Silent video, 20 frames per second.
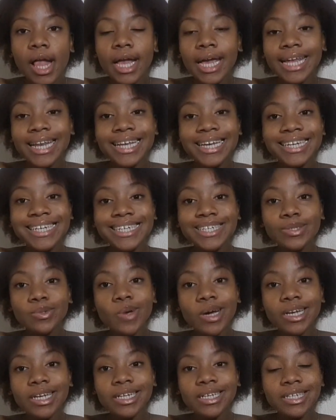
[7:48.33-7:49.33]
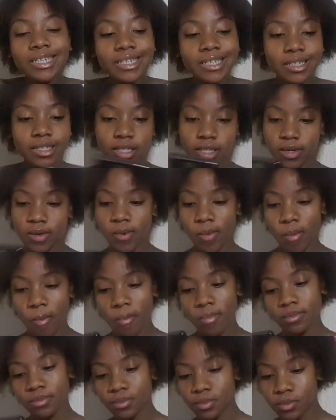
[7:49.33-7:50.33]
it is what it is.
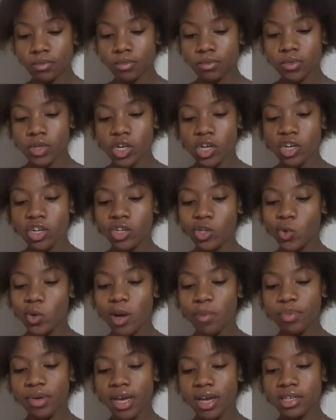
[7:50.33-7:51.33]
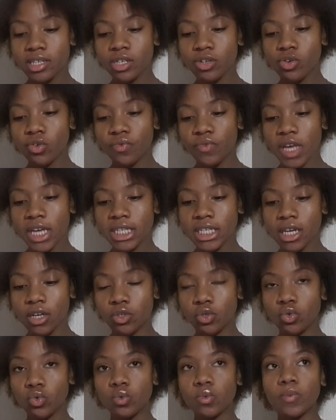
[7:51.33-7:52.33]
Do a piercing or fake
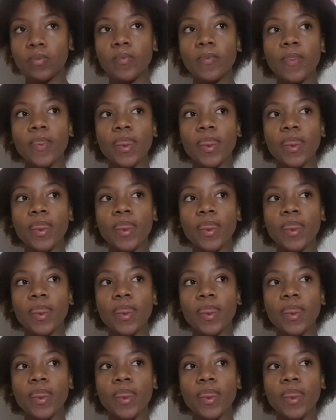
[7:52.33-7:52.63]
tattoo.